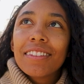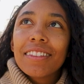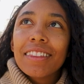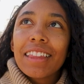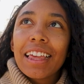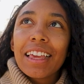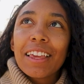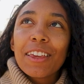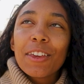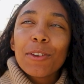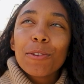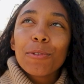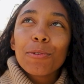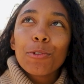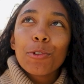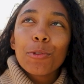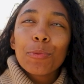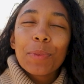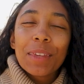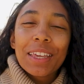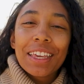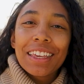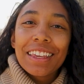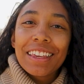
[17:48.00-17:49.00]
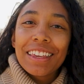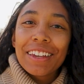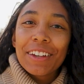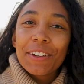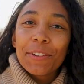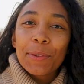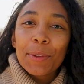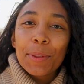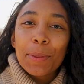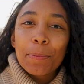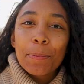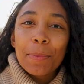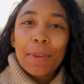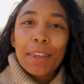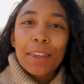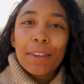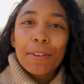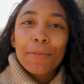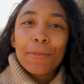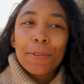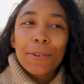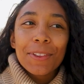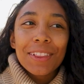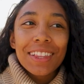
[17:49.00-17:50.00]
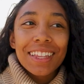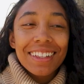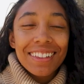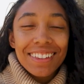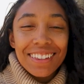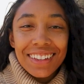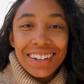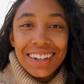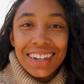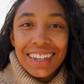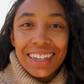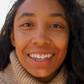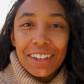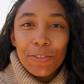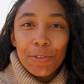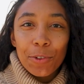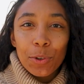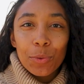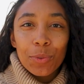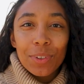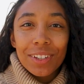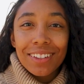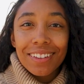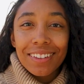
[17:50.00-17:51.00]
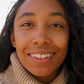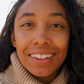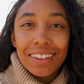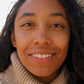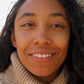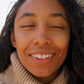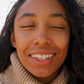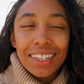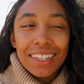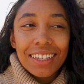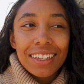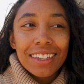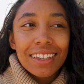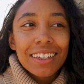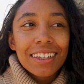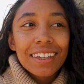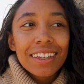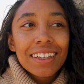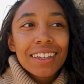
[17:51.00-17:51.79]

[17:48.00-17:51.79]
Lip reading: Thank you for being here with me, for listening, for receiving.